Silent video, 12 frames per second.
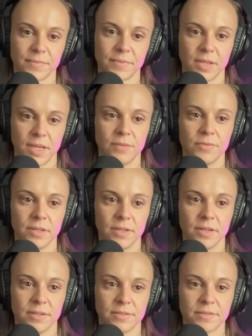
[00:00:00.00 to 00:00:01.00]
It really
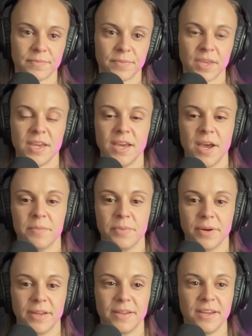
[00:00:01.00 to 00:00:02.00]
does.
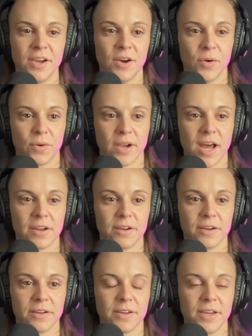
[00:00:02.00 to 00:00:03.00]
But we're kind
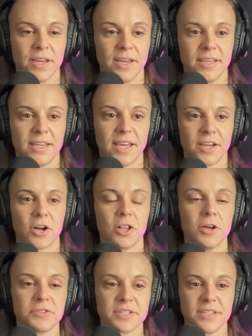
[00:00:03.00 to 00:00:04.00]
of getting
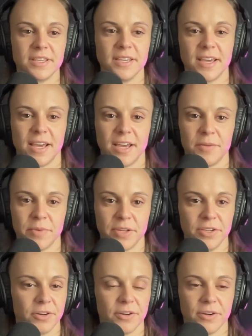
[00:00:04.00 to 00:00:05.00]
close to the end, but
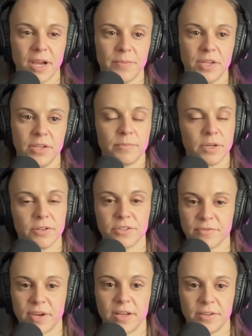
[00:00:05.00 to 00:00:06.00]
Pillars of
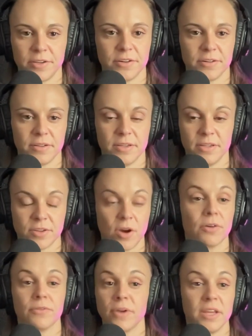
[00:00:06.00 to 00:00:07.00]
Valor is
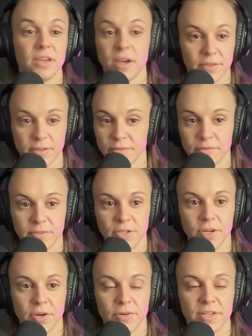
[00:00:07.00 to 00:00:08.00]
already on the, you
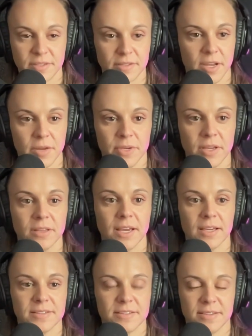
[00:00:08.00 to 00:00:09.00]
know, it's going to be a
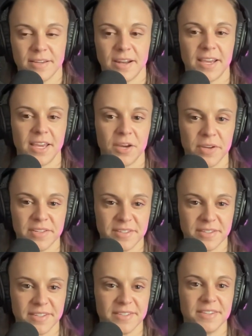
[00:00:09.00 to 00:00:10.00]
legacy, and I can't wait to
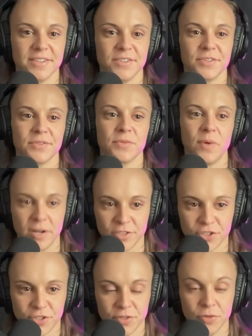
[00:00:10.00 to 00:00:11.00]
continue to
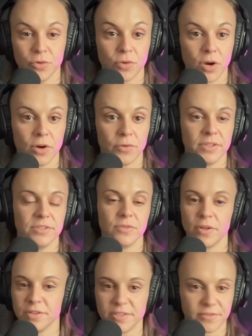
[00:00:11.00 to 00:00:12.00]
watch you grow and do all
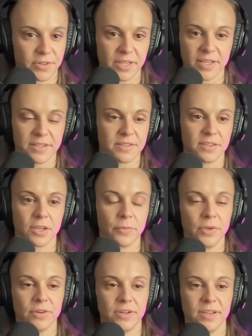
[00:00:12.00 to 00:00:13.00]
the different things in the
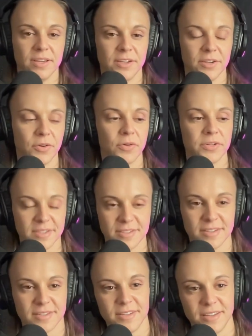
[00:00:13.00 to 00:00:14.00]
community, and you're going to
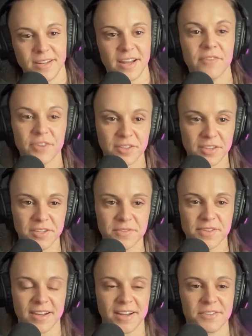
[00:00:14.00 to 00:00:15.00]
succeed at everything you
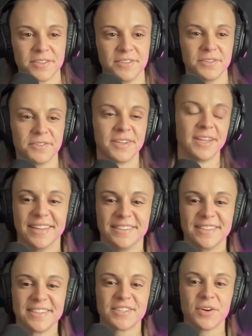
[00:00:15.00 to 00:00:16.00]
set out to do.
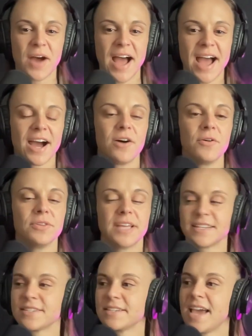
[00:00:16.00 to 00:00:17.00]
So
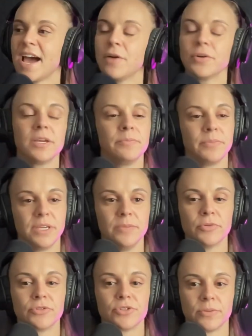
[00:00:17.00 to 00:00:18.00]
lastly, how can
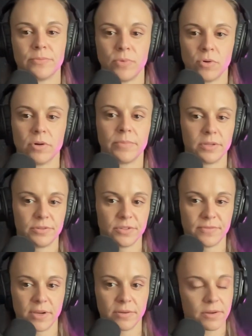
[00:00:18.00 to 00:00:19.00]
people support Pillars of
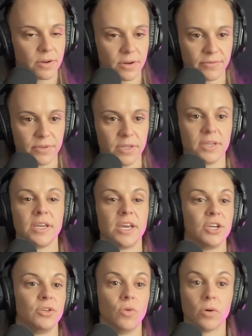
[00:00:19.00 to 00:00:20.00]
Valor Coffee,
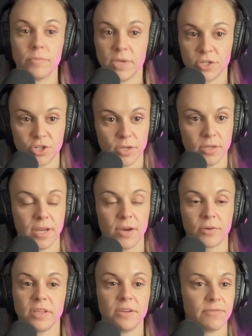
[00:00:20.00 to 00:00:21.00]
your mission? How
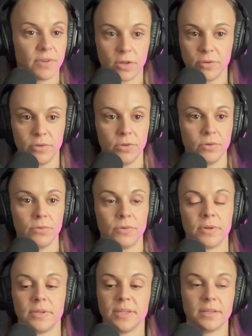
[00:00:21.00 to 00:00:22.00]
can they follow you,
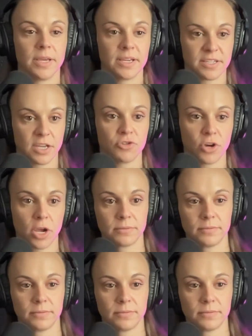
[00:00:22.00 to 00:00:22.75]
etc.?